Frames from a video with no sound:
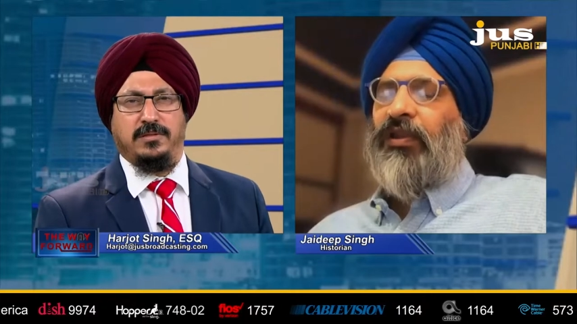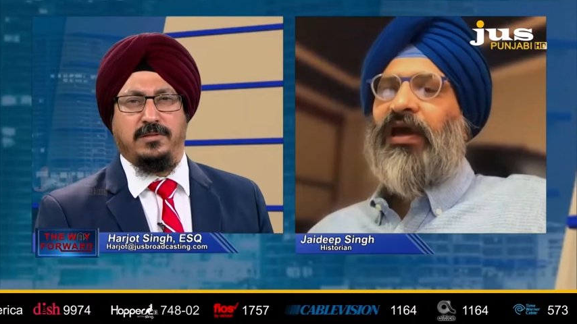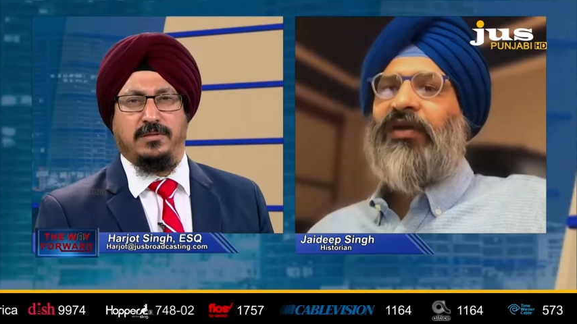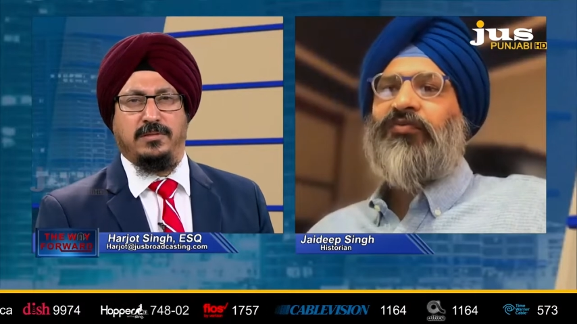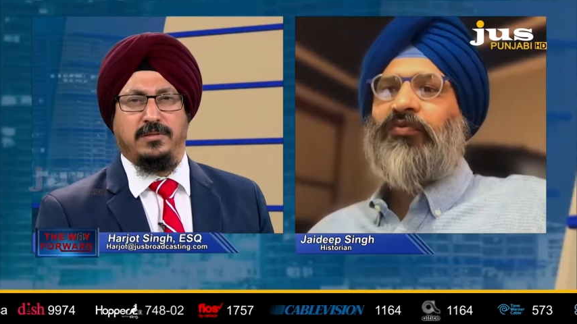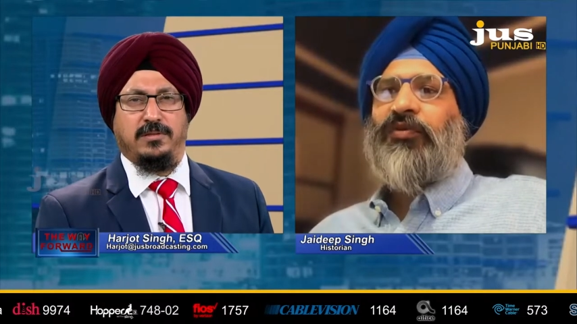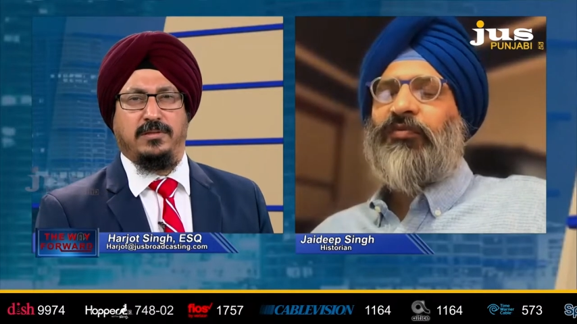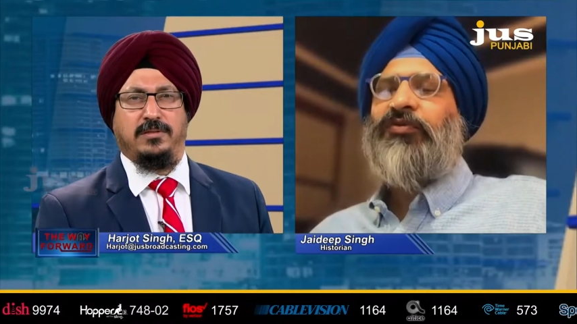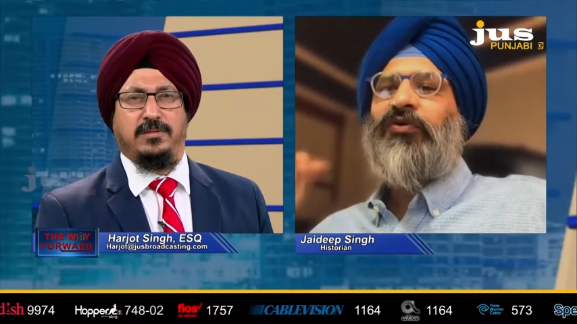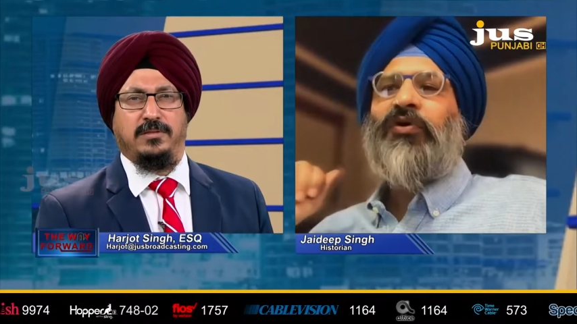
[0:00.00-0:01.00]
Speaker 1: blacks were the
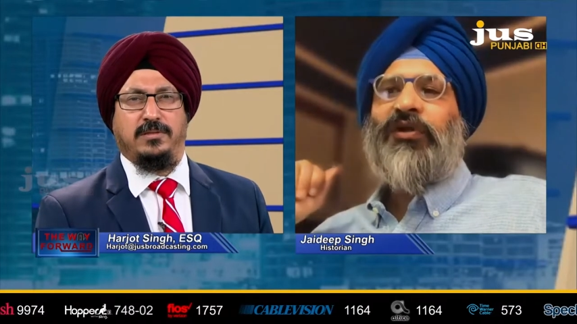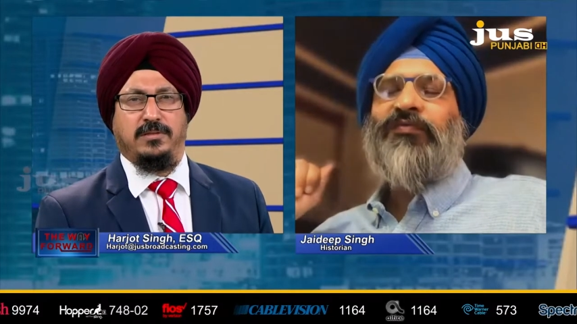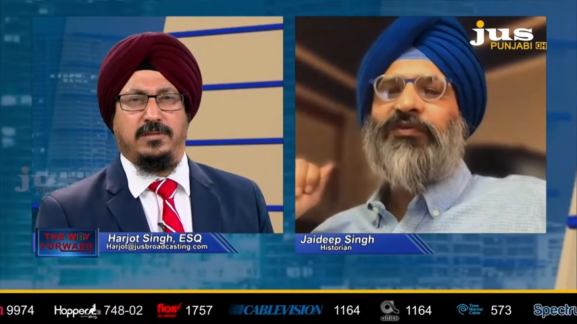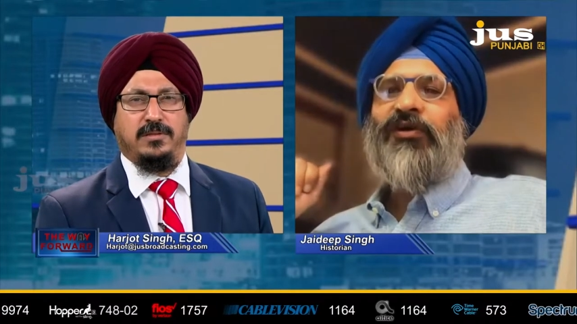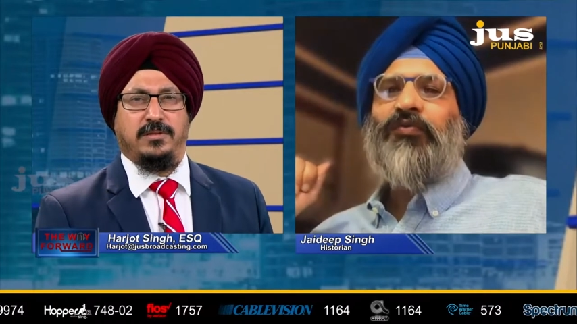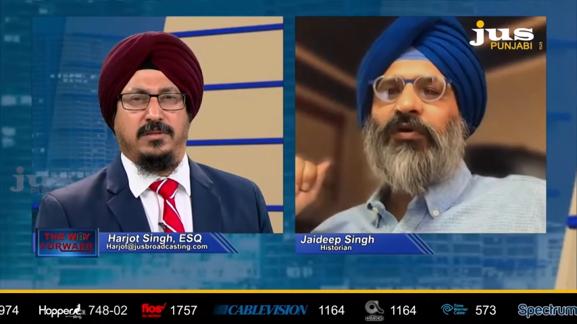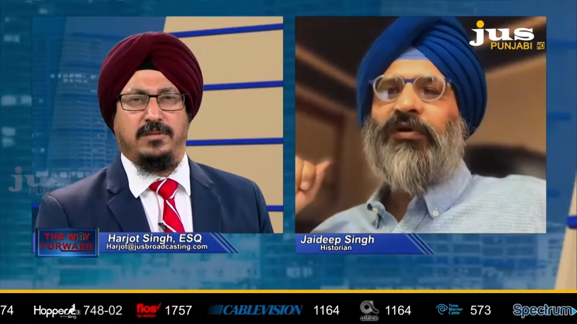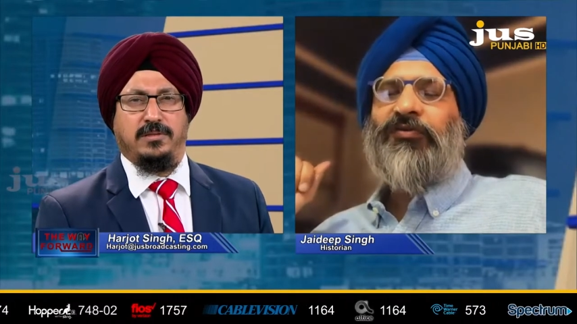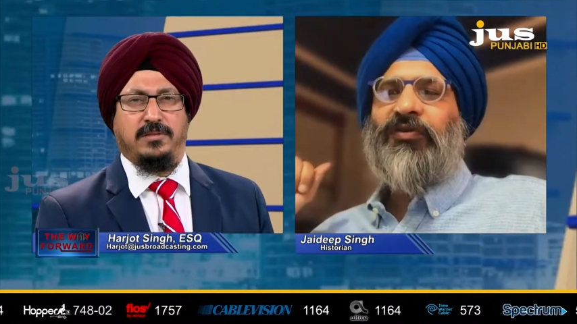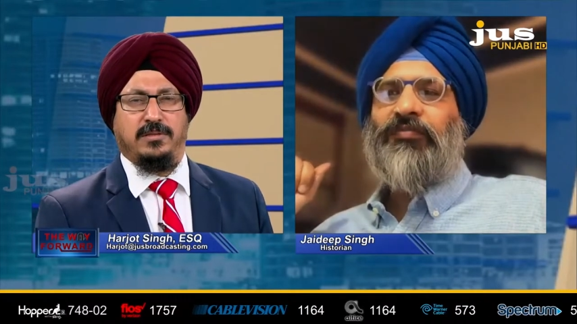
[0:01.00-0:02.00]
majority of skilled
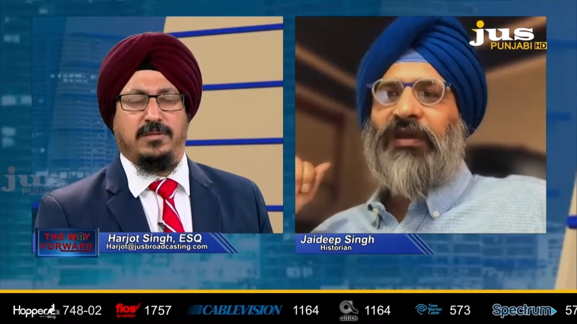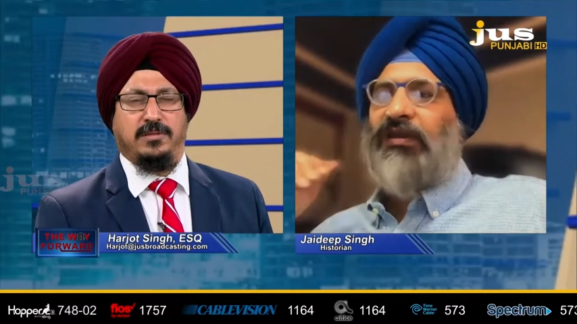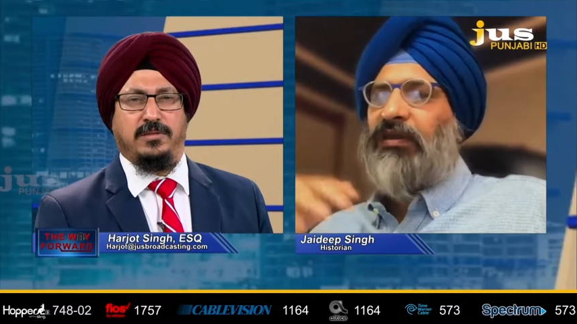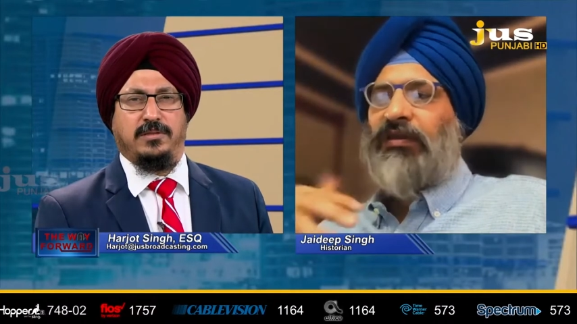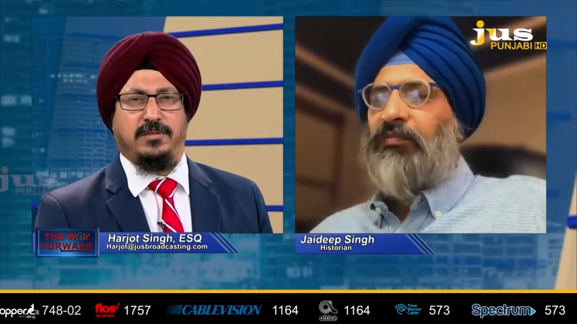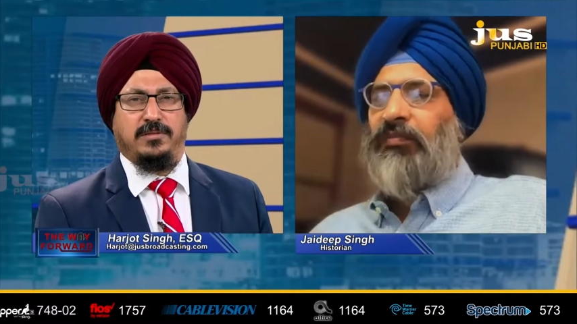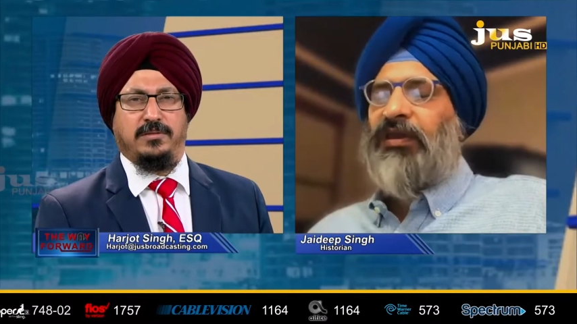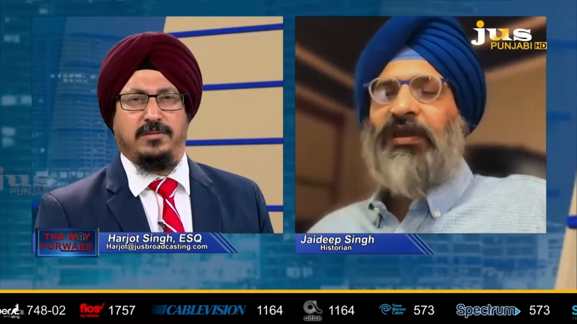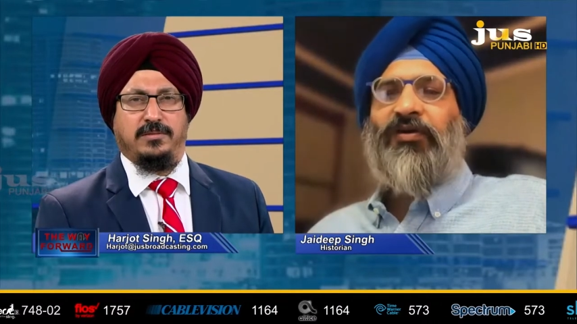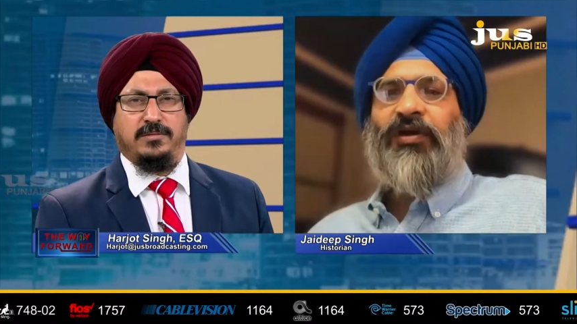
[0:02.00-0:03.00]
workers in many,
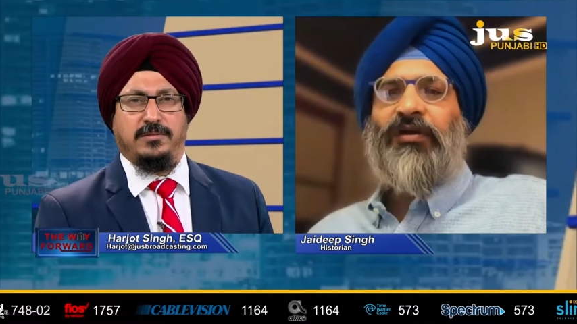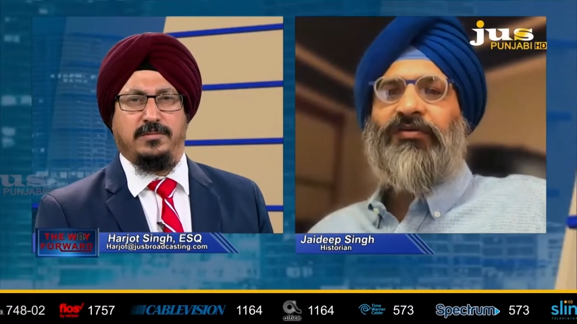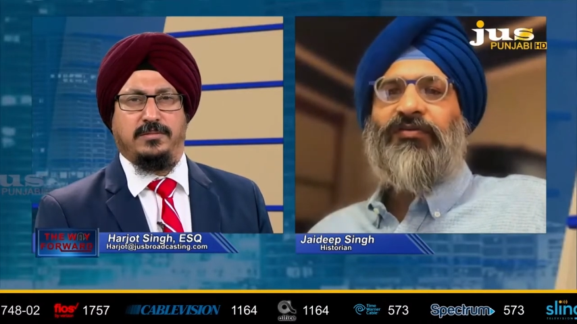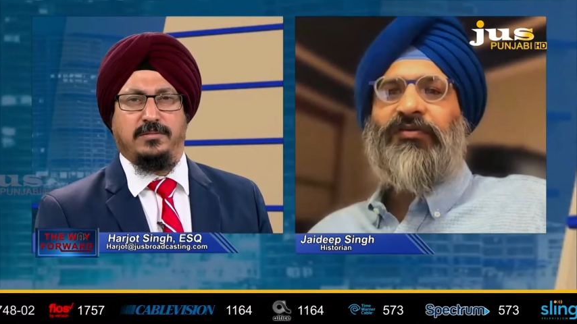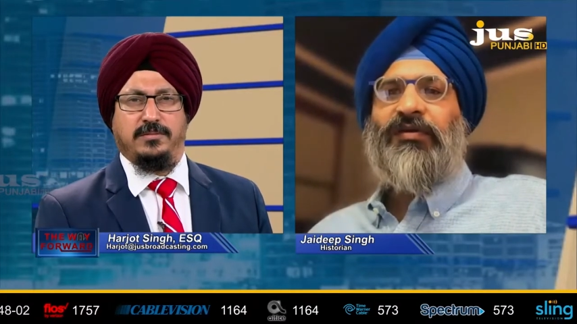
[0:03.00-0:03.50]
many areas.